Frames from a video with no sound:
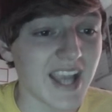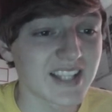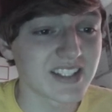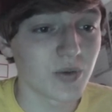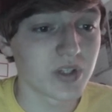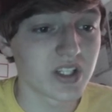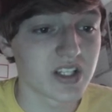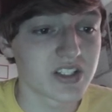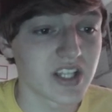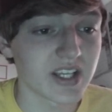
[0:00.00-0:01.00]
Actually, I wanted
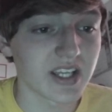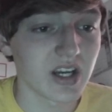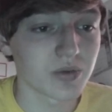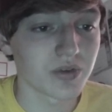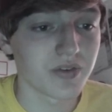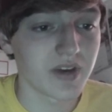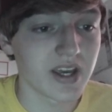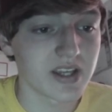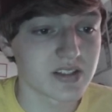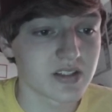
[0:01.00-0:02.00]
to check out real
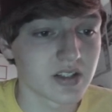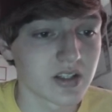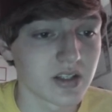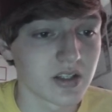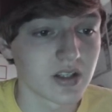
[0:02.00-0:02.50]
fast.